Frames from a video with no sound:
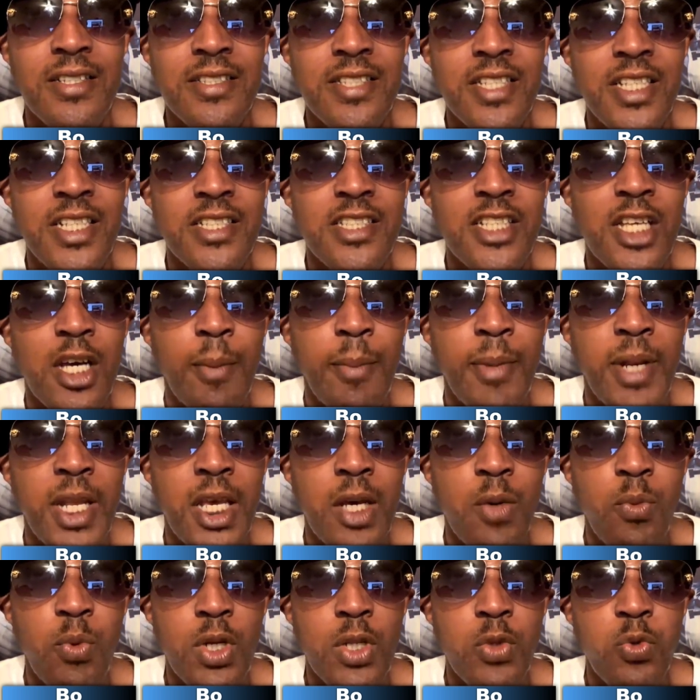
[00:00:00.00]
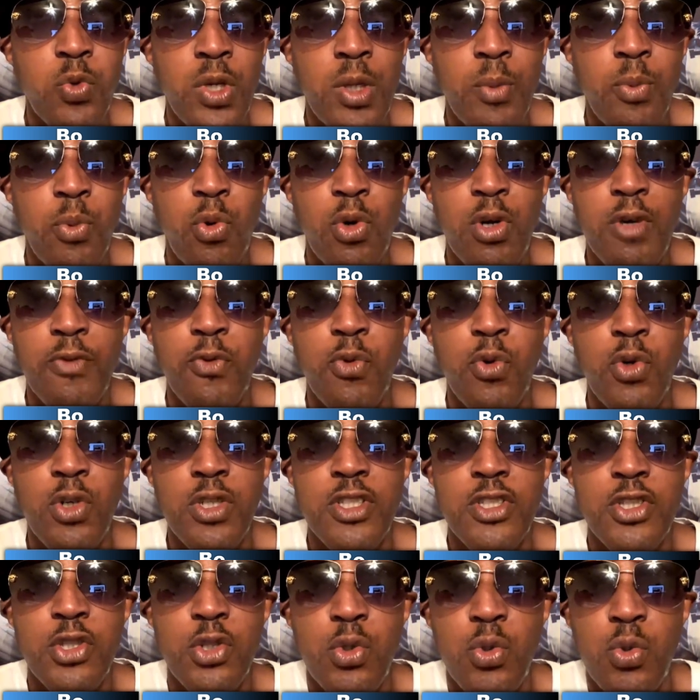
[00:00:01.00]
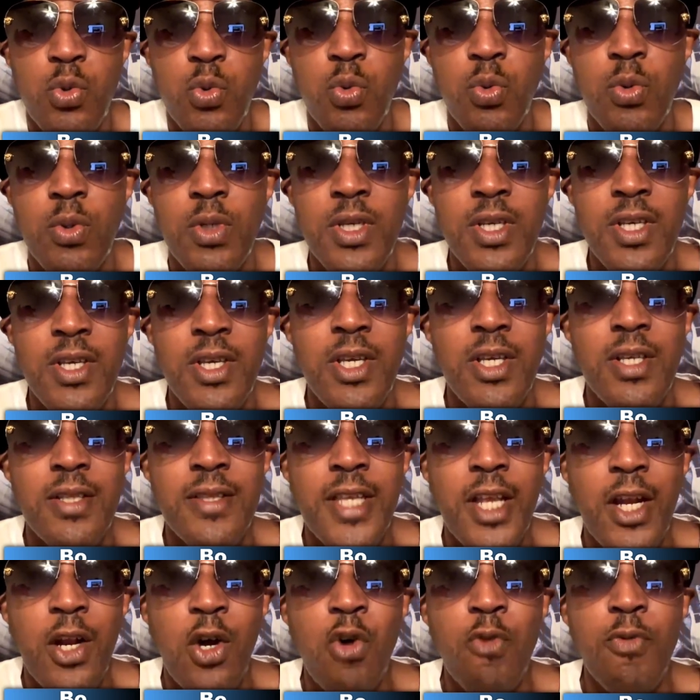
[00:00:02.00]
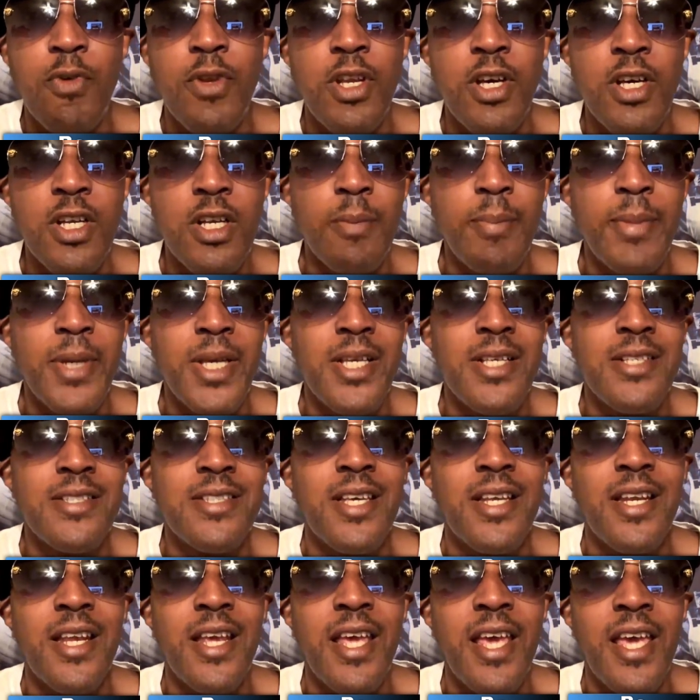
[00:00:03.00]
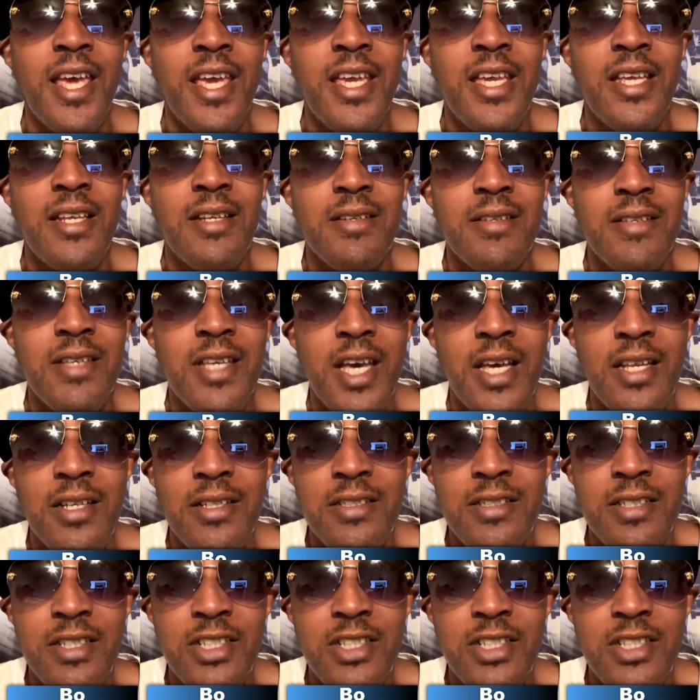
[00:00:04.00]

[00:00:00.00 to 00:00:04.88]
Cease coming in with a 3.42. That over and under being said at 8, kind